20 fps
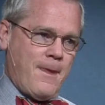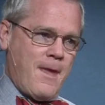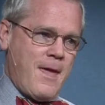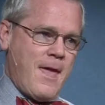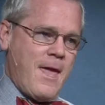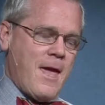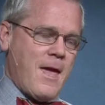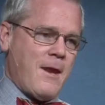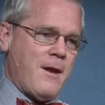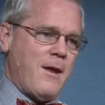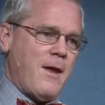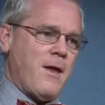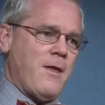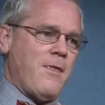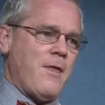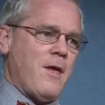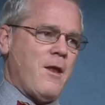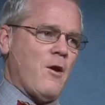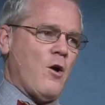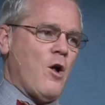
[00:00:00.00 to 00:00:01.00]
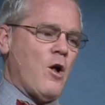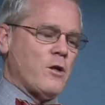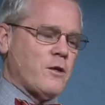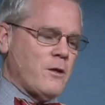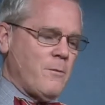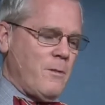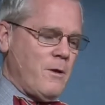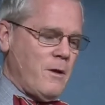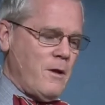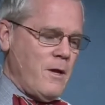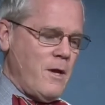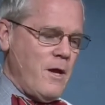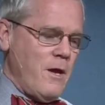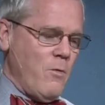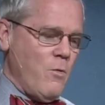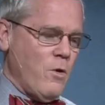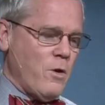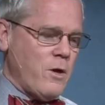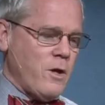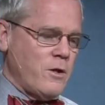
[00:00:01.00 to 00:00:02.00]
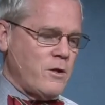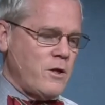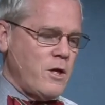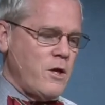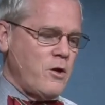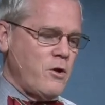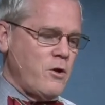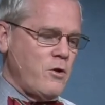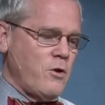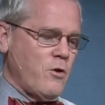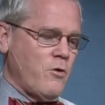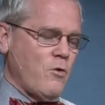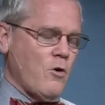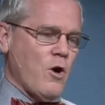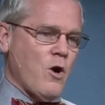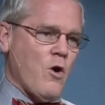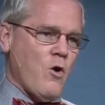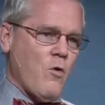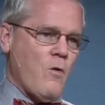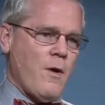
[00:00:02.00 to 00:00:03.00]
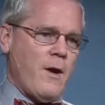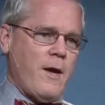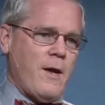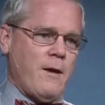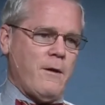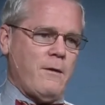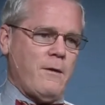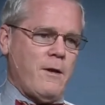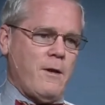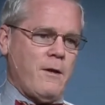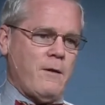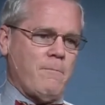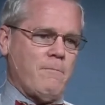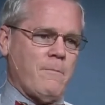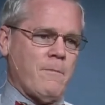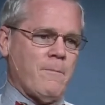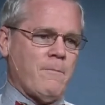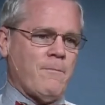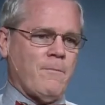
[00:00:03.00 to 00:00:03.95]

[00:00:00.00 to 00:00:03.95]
And then ultimately it will continue to grow, and